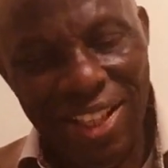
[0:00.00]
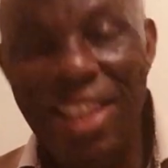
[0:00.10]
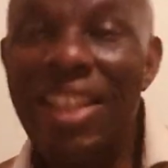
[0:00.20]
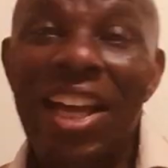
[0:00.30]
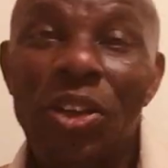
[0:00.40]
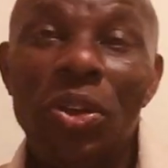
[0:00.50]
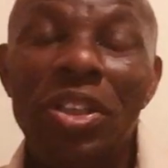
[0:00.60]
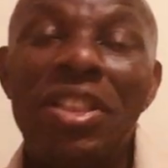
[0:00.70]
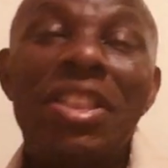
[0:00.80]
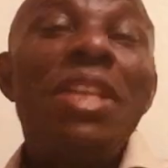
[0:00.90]
In other words,
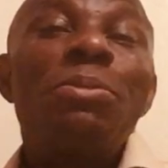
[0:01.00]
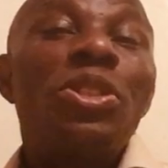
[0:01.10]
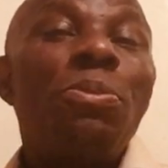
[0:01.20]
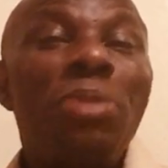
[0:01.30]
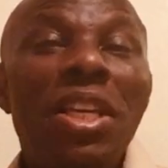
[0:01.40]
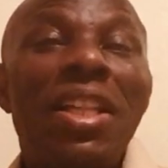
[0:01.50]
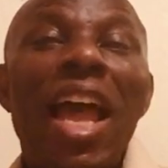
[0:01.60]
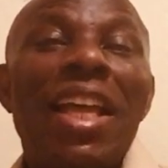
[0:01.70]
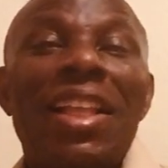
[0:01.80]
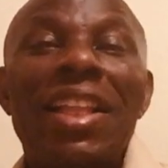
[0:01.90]
seems to me
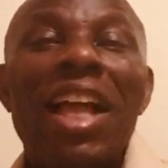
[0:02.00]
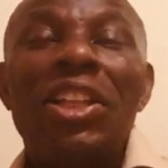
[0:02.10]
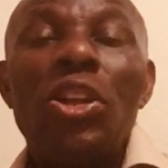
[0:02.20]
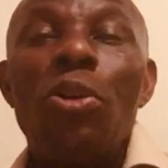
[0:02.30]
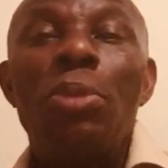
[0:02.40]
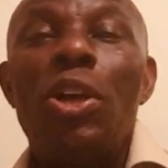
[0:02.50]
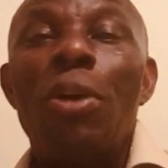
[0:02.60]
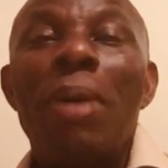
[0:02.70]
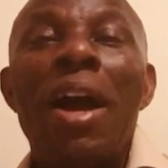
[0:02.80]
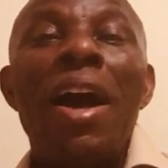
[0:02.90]
like Lot now
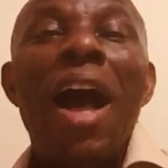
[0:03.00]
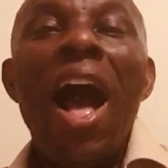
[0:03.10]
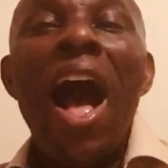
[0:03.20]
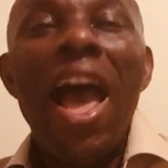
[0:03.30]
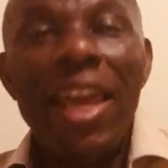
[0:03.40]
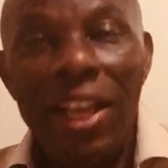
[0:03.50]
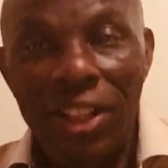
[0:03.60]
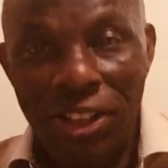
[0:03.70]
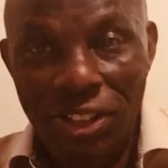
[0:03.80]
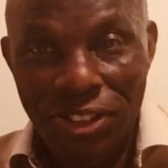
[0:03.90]
become a
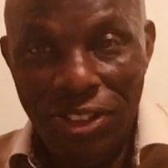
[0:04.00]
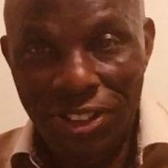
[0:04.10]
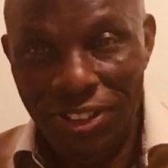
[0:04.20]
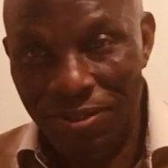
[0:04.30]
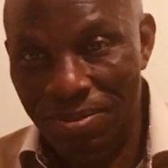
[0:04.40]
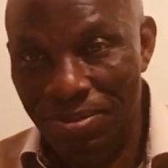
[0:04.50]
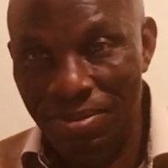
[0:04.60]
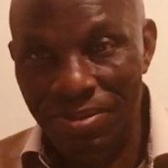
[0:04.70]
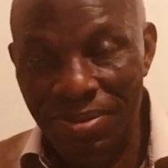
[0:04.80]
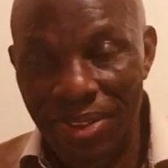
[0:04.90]
idlers.
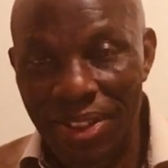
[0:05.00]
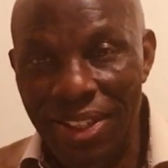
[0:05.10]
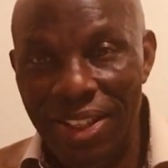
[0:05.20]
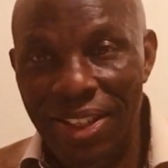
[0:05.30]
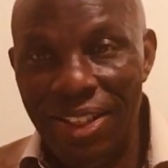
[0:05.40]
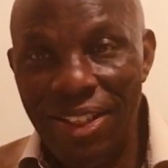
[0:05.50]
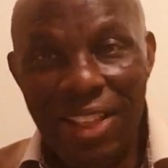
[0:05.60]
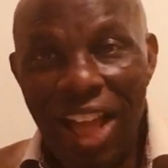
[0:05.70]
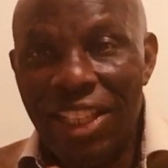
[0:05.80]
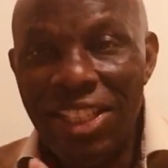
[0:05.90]

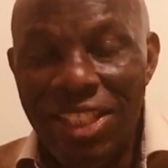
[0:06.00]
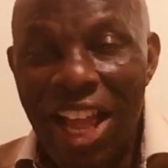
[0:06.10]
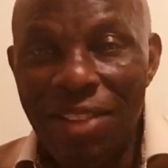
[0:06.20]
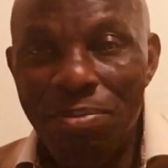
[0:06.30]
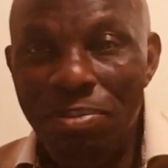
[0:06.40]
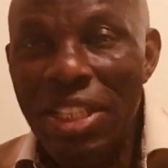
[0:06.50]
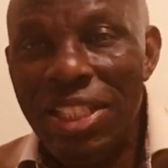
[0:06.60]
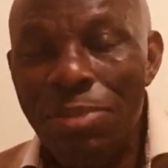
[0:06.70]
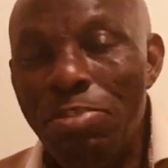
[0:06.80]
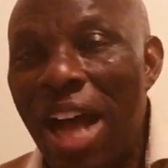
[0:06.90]
Lot is not
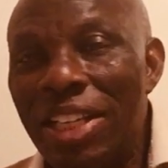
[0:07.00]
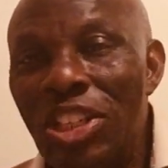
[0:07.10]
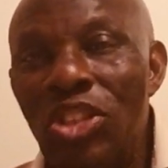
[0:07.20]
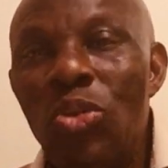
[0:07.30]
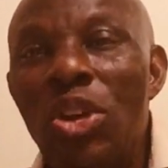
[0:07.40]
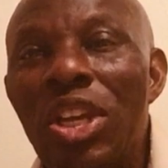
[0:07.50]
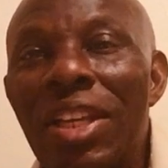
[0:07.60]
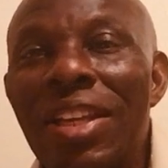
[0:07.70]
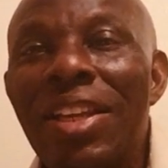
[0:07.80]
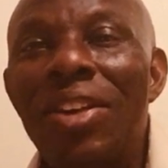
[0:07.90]
busybody
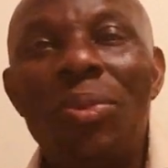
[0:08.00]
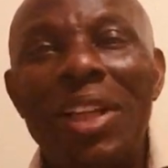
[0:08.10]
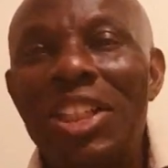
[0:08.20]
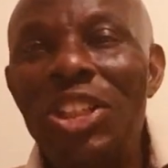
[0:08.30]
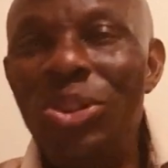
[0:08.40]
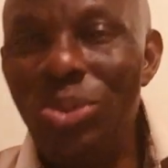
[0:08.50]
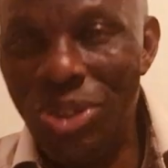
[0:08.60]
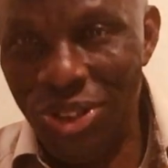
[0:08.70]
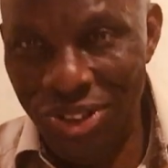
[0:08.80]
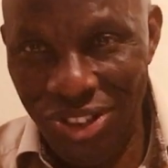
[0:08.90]
doing what he
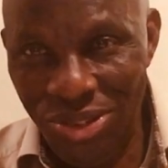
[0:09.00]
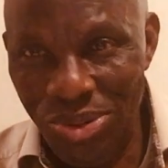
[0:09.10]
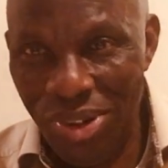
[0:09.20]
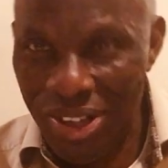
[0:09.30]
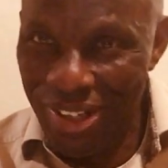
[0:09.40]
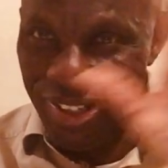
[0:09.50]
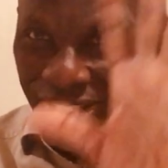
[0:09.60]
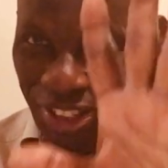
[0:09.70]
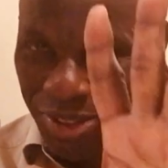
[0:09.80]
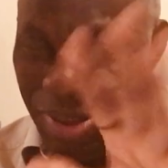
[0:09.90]
used to do.
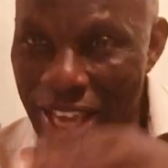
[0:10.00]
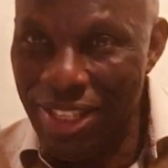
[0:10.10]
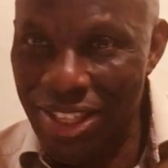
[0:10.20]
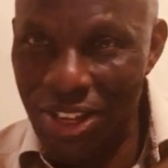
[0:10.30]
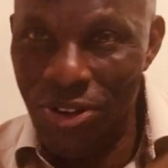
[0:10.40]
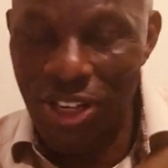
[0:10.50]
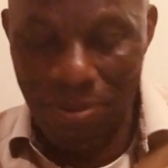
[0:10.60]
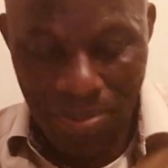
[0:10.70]
Just my theory.